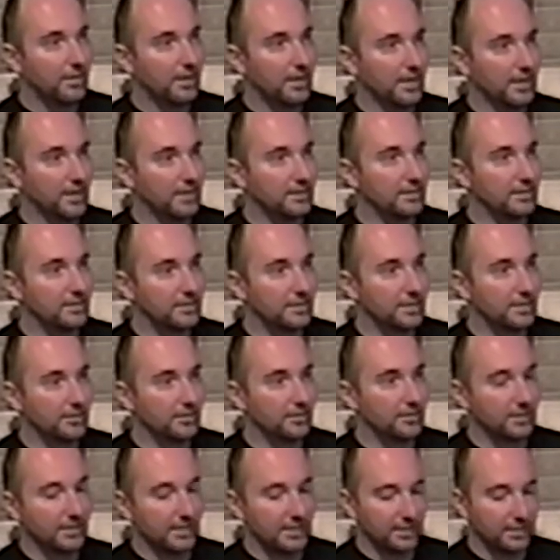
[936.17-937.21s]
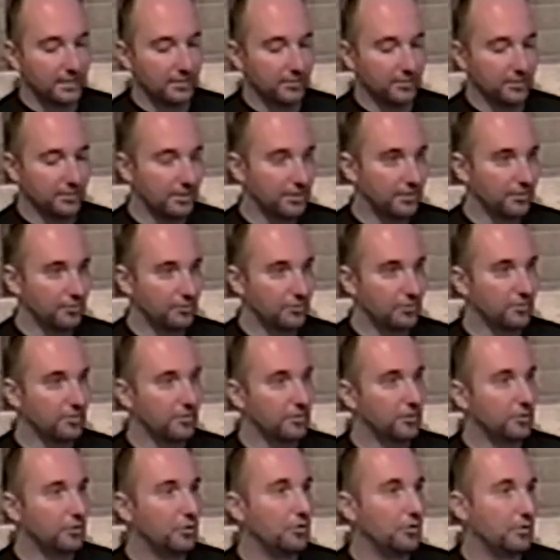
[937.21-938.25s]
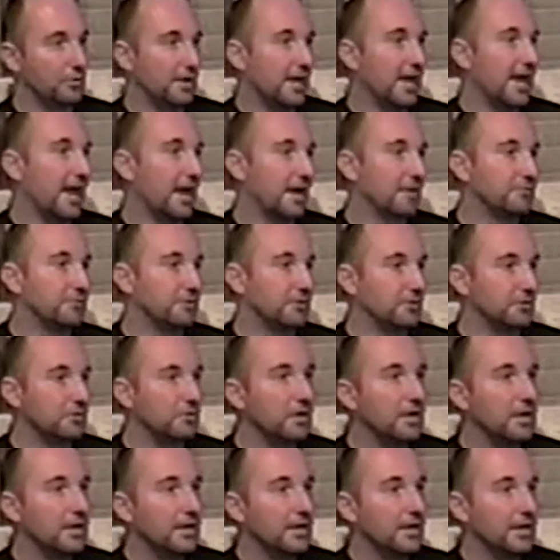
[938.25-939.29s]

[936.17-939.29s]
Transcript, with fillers: then it's going to get easier and easier just to do it when I have to.